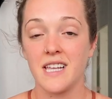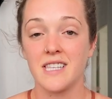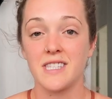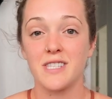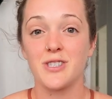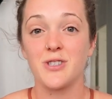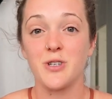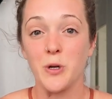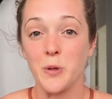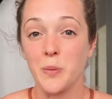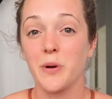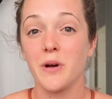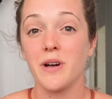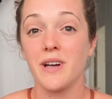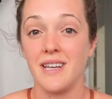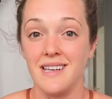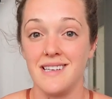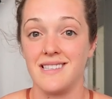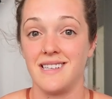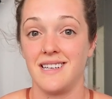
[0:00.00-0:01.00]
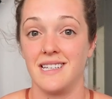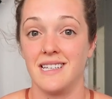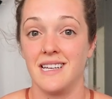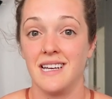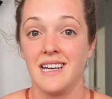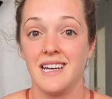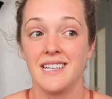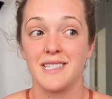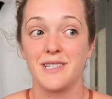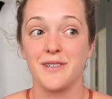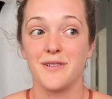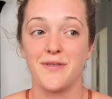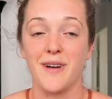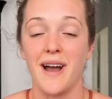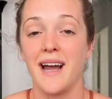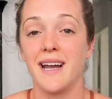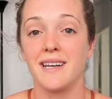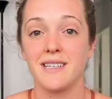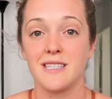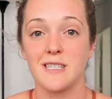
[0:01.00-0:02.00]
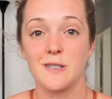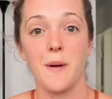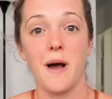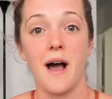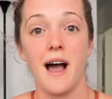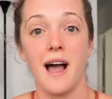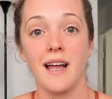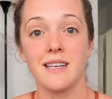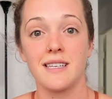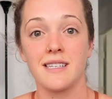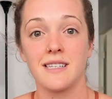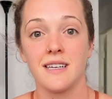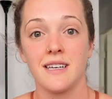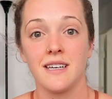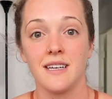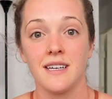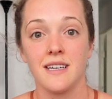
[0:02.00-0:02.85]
it's super easy to find a spot,